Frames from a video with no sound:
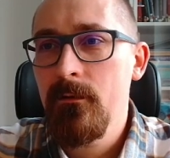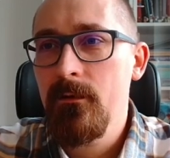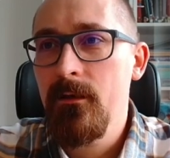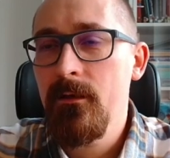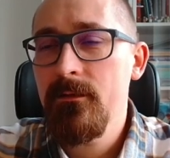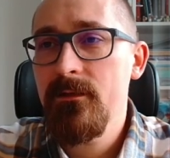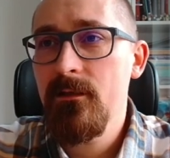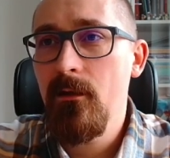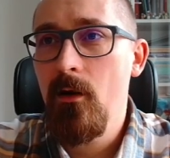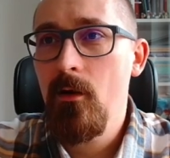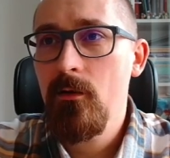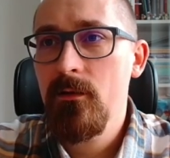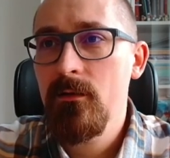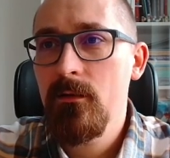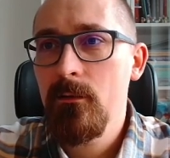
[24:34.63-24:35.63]
In the
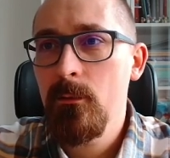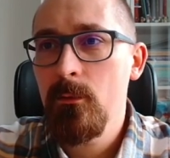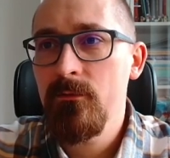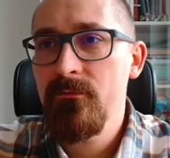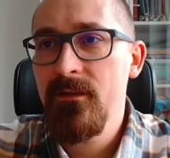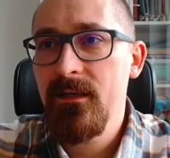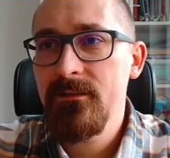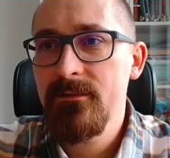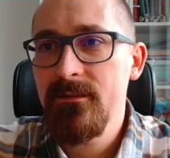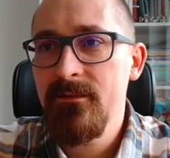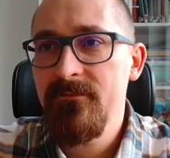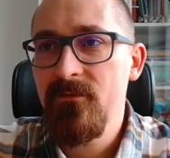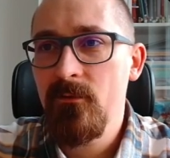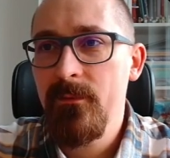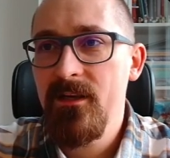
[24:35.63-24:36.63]
log, we've got the
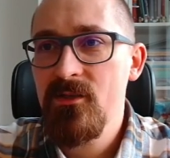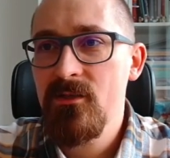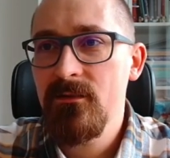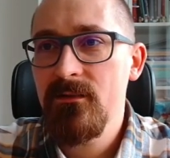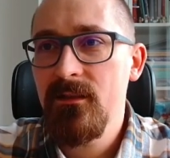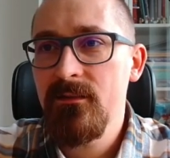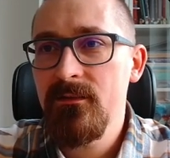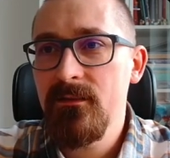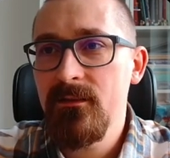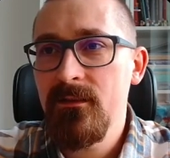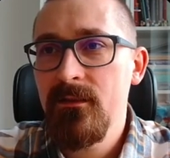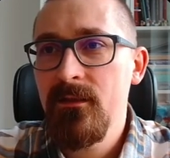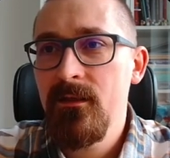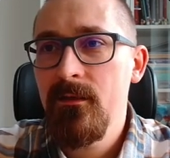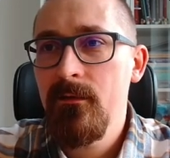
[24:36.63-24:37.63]
information that the
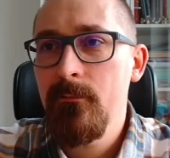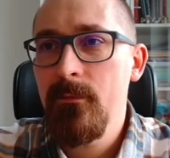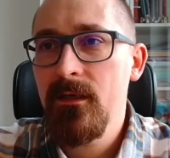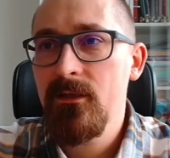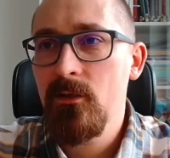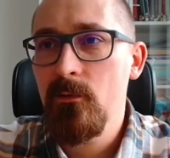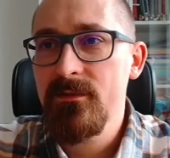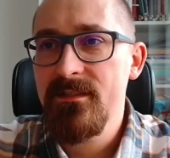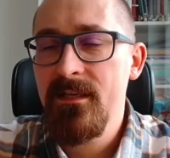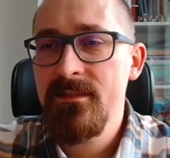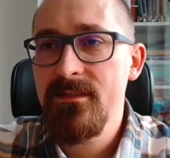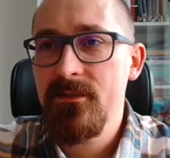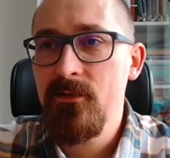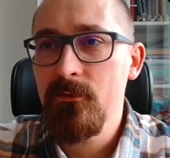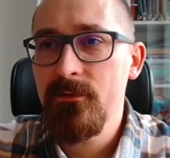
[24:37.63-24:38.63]
macro was
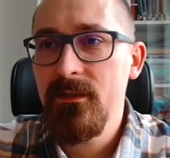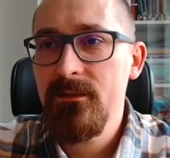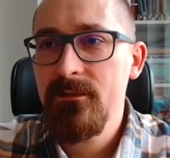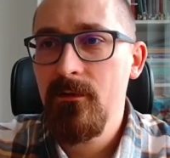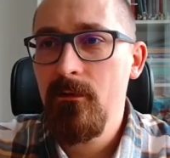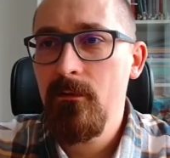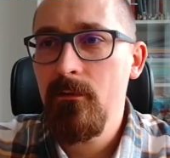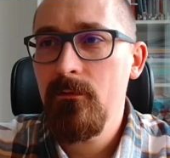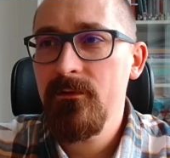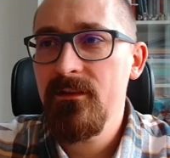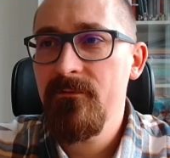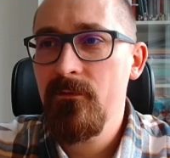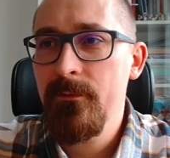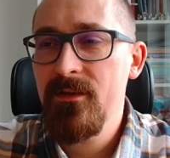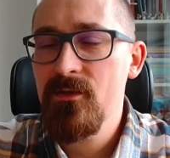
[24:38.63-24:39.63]
executed, all the
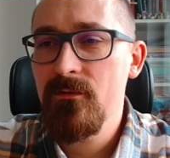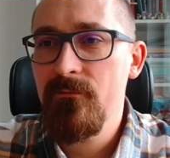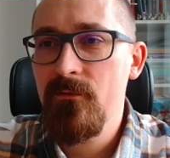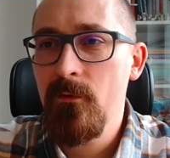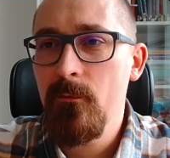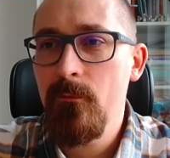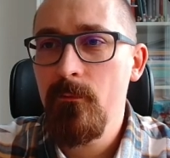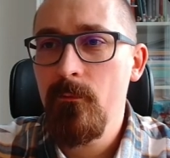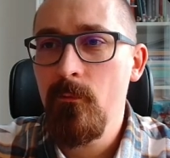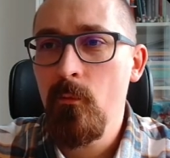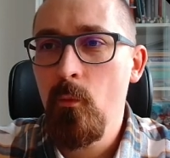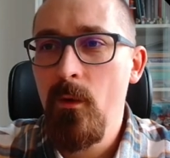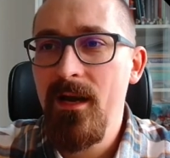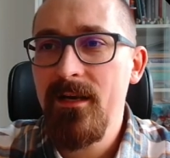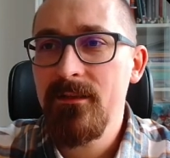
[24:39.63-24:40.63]
information from
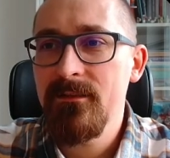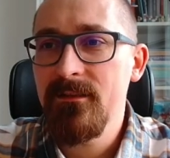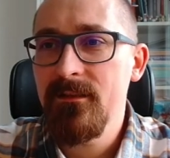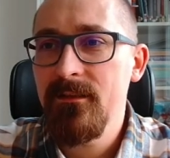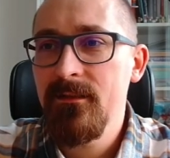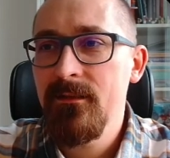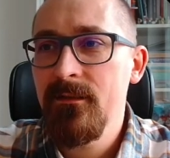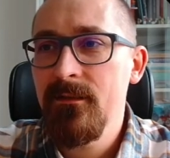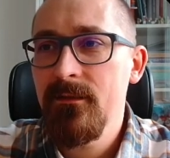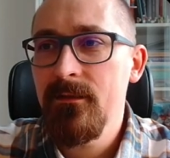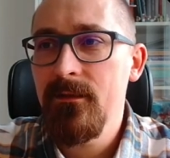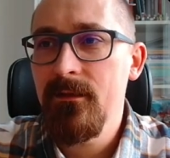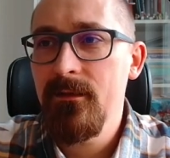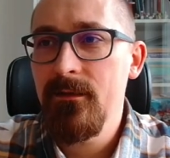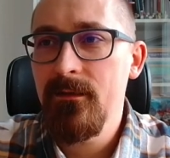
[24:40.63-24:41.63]
where the
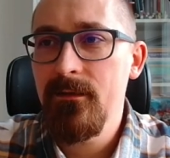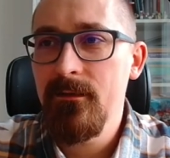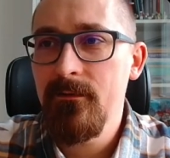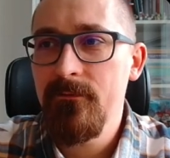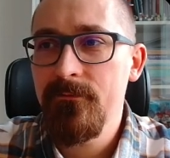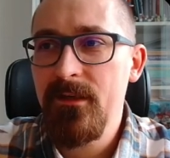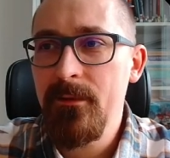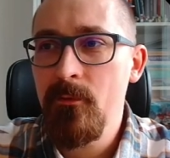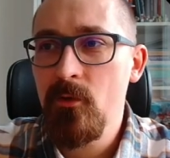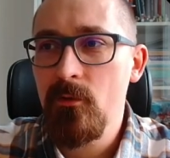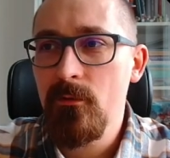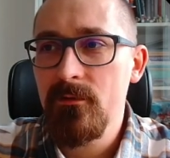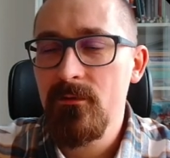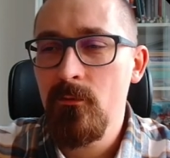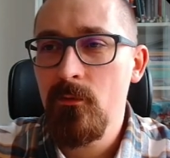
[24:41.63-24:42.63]

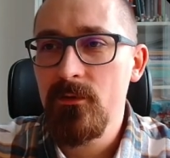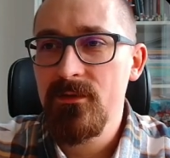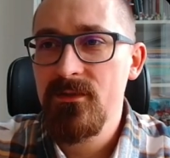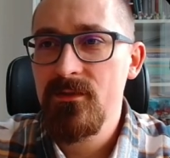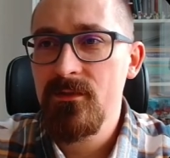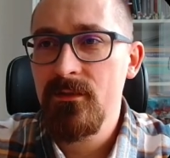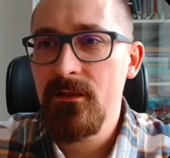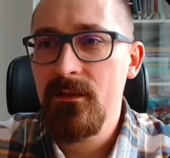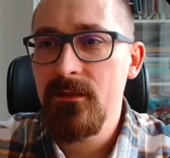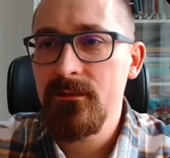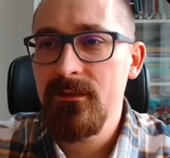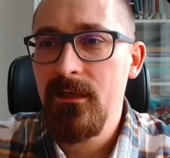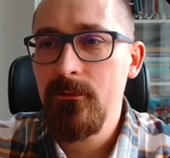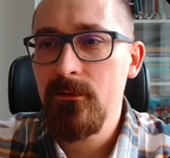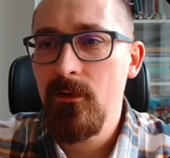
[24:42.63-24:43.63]
framework was
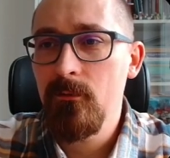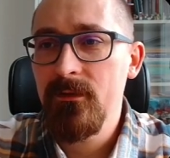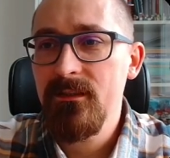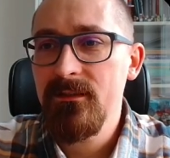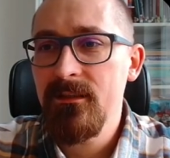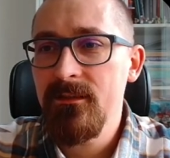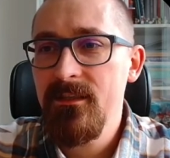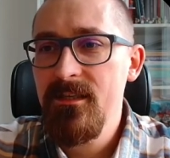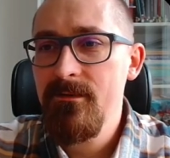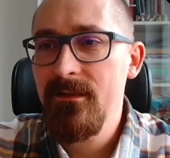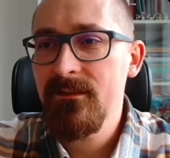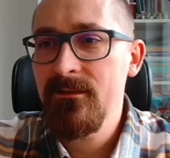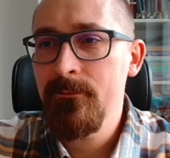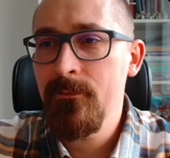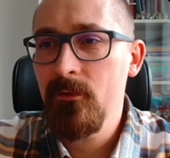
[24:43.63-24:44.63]
downloaded, and here
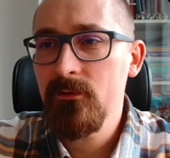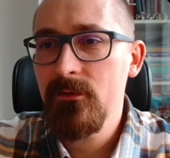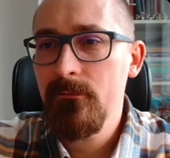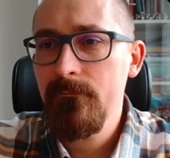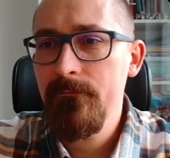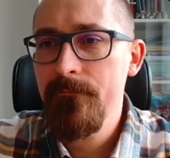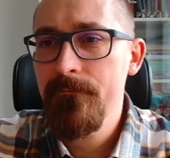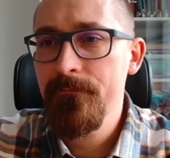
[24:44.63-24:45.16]
at the bottom